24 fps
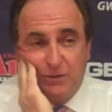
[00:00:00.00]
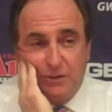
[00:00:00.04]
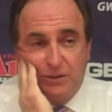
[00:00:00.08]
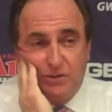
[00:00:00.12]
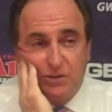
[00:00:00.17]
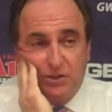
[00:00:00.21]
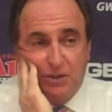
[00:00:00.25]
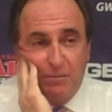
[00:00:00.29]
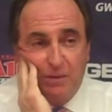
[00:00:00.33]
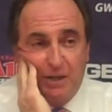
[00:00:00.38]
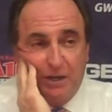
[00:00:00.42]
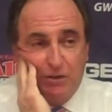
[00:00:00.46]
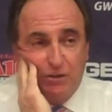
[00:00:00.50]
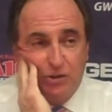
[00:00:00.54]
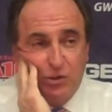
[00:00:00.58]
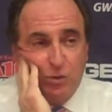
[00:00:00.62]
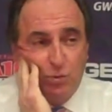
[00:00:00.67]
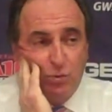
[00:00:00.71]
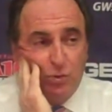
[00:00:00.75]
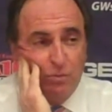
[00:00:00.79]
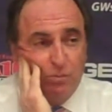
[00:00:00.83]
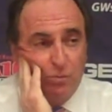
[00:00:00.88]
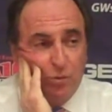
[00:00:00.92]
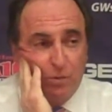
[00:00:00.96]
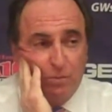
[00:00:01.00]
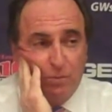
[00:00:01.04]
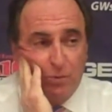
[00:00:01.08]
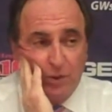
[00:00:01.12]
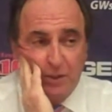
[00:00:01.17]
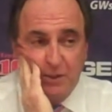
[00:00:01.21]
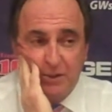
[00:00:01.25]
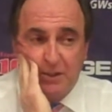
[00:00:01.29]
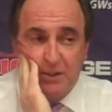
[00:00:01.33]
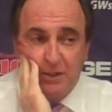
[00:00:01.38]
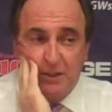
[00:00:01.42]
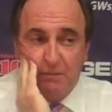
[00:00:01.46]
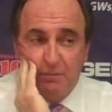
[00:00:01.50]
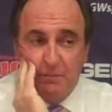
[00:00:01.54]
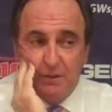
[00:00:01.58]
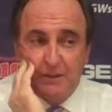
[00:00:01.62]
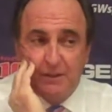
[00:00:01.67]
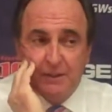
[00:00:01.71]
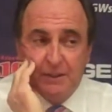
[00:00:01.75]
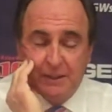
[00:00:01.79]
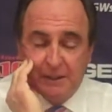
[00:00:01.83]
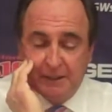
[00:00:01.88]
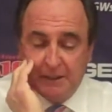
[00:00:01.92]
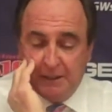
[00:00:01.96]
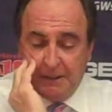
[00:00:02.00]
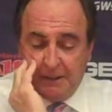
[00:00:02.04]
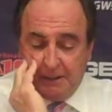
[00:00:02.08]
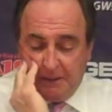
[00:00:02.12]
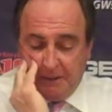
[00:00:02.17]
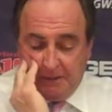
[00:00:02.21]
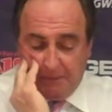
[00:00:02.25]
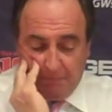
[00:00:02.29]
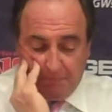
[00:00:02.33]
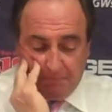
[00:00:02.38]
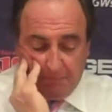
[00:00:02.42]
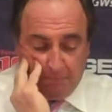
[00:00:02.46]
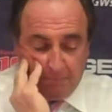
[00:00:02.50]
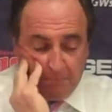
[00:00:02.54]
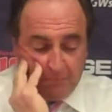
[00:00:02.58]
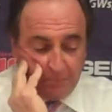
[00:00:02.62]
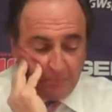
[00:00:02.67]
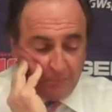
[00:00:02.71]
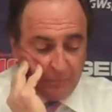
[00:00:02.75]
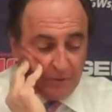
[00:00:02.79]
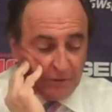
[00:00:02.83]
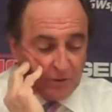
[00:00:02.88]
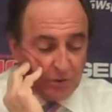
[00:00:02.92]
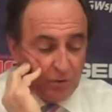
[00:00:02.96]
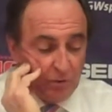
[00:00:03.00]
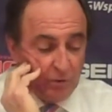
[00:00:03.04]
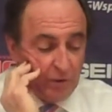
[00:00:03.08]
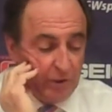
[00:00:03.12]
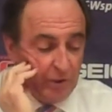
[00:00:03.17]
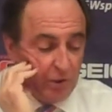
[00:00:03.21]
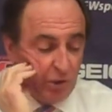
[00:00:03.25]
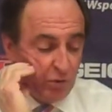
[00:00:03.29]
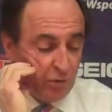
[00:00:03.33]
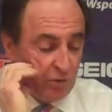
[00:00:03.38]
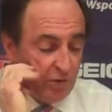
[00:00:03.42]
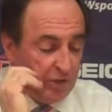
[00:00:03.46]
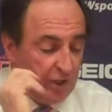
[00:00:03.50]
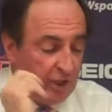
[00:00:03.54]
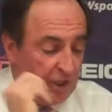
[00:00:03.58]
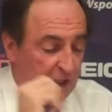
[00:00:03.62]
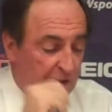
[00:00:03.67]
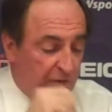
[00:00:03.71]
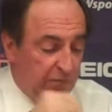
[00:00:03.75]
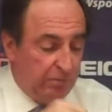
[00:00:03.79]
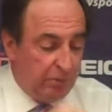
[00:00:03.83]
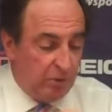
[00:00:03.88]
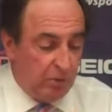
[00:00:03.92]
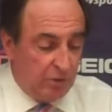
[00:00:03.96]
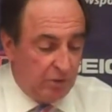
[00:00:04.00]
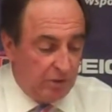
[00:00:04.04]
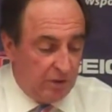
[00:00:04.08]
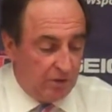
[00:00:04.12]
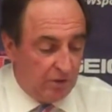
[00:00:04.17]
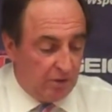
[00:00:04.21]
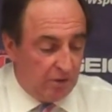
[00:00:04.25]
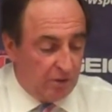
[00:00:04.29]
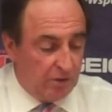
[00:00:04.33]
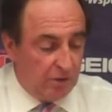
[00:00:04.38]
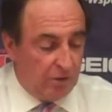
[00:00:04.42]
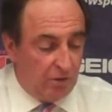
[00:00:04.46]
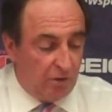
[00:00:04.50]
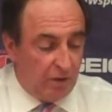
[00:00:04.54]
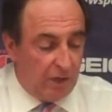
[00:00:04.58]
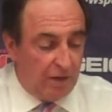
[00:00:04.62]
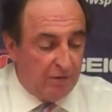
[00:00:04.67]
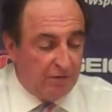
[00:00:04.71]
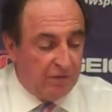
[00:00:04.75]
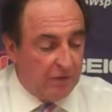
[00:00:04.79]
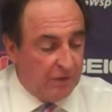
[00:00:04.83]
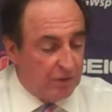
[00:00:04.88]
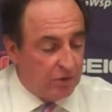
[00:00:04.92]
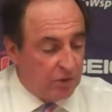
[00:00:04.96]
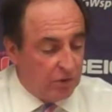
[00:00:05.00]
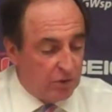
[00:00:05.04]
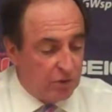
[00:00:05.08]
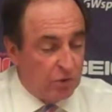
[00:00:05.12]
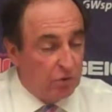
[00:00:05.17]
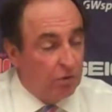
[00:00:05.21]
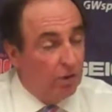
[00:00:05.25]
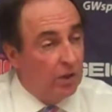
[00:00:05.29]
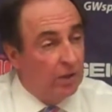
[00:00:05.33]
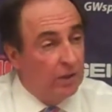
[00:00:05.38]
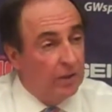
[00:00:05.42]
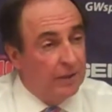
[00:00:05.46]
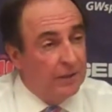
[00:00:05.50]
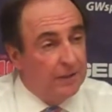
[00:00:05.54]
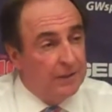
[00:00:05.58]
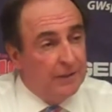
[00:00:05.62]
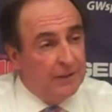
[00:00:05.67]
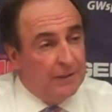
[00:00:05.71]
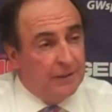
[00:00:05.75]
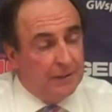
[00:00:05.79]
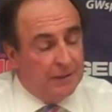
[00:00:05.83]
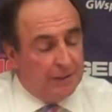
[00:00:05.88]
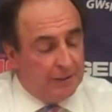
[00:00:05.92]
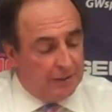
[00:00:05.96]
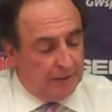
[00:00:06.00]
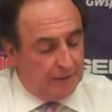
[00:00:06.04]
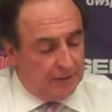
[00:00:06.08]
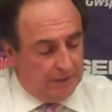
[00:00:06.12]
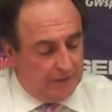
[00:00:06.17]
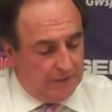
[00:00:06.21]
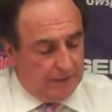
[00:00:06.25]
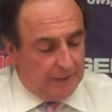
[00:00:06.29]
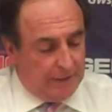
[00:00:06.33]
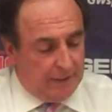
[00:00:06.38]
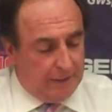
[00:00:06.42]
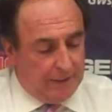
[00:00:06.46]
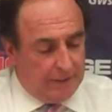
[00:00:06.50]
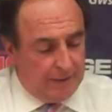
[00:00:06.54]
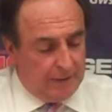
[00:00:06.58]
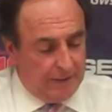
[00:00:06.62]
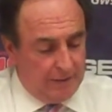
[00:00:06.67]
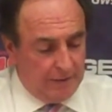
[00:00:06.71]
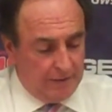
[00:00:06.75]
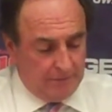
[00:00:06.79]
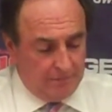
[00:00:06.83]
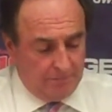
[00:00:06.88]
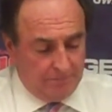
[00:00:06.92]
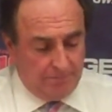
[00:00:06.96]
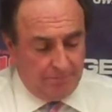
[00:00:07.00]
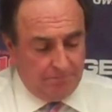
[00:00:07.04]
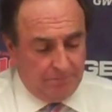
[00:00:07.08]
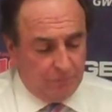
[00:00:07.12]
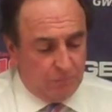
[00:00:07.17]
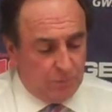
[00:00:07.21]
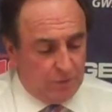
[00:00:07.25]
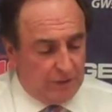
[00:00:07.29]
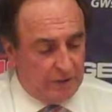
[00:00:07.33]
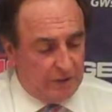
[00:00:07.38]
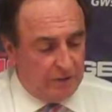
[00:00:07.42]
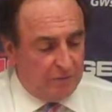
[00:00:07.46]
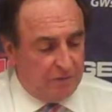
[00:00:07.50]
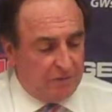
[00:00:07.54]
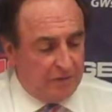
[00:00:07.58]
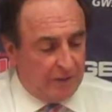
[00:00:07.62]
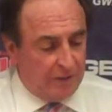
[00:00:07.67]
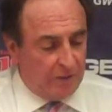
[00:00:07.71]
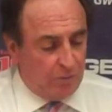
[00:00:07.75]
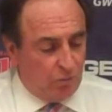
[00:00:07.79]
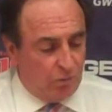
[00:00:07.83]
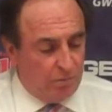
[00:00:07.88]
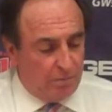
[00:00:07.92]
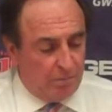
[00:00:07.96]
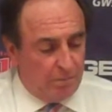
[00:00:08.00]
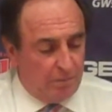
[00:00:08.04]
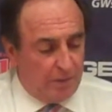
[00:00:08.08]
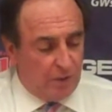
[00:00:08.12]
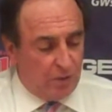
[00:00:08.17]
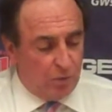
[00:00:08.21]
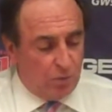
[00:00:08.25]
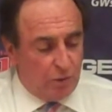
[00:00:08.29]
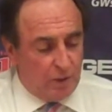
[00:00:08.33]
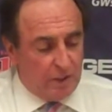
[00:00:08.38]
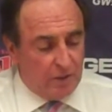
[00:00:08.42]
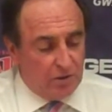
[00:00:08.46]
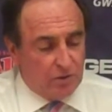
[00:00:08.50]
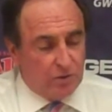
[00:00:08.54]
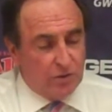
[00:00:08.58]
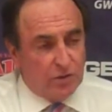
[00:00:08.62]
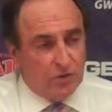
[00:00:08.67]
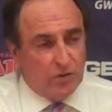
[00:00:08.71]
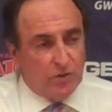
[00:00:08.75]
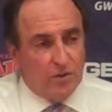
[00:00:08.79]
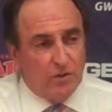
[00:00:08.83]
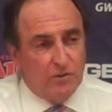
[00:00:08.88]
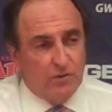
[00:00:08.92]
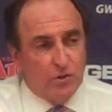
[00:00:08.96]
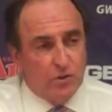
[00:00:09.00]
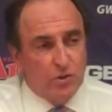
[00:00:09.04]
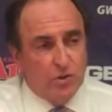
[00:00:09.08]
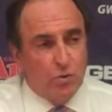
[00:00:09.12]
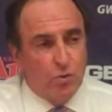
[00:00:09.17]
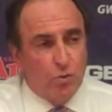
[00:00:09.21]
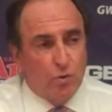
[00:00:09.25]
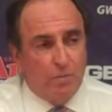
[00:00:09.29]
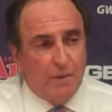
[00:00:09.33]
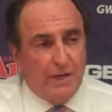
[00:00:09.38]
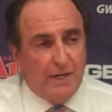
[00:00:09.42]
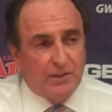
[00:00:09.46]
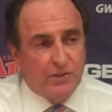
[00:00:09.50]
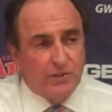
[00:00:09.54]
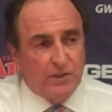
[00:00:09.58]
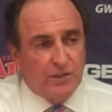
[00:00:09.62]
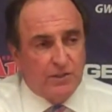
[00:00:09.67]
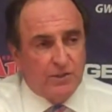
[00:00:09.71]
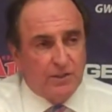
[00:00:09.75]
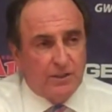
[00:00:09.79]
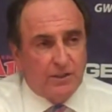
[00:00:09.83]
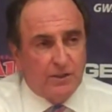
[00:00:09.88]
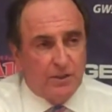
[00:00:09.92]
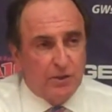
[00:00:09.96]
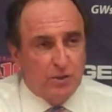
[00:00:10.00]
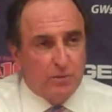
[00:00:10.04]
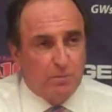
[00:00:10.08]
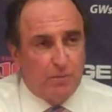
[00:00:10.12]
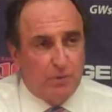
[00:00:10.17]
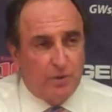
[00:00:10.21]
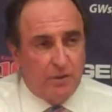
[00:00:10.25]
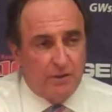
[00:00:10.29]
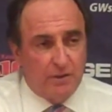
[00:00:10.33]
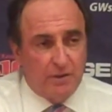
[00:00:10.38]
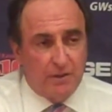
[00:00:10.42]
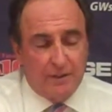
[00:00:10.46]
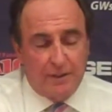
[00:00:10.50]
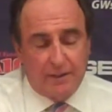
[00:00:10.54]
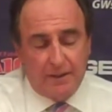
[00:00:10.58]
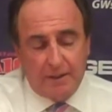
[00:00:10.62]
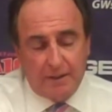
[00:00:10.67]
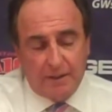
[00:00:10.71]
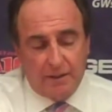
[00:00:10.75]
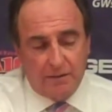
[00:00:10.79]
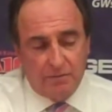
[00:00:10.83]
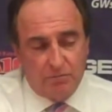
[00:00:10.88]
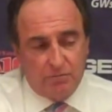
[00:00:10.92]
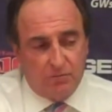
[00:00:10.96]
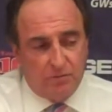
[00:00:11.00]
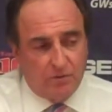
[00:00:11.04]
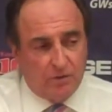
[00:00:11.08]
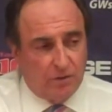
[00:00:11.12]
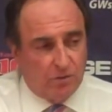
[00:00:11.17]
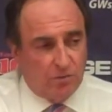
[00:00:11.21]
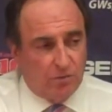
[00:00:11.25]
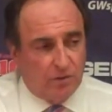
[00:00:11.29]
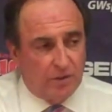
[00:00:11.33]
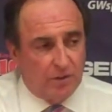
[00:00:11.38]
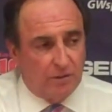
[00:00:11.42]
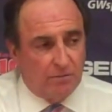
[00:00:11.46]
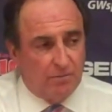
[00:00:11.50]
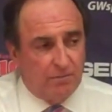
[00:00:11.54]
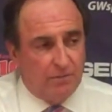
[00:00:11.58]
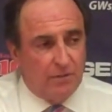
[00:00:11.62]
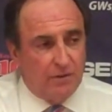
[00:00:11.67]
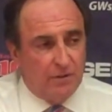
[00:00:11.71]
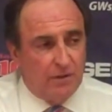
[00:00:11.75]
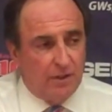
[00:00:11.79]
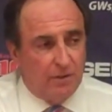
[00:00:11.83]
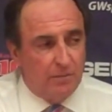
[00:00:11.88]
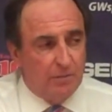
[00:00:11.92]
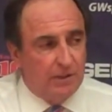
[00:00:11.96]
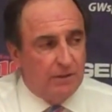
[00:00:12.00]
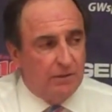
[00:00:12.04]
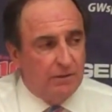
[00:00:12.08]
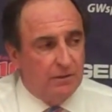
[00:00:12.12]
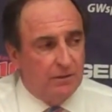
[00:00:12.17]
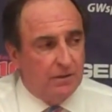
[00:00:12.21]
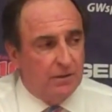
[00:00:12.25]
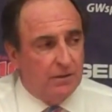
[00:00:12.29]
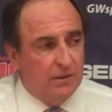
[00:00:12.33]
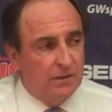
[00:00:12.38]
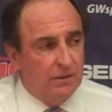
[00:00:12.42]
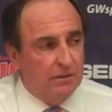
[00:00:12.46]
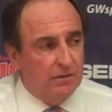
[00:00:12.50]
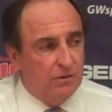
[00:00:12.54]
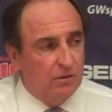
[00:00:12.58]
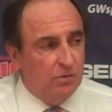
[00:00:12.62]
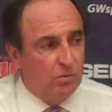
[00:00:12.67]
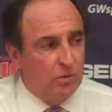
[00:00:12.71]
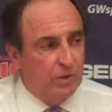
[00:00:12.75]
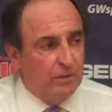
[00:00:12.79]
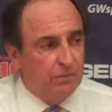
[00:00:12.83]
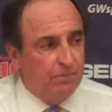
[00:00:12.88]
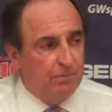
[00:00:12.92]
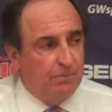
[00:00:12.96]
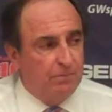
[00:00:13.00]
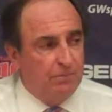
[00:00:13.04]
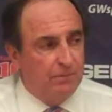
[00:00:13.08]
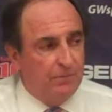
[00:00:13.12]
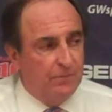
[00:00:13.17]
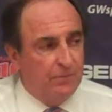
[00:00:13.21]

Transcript: we somehow scored more points than them. But certainly no thing of beauty. Our offense is struggling, and we need to find better ways to score baskets at this point. And I don't want to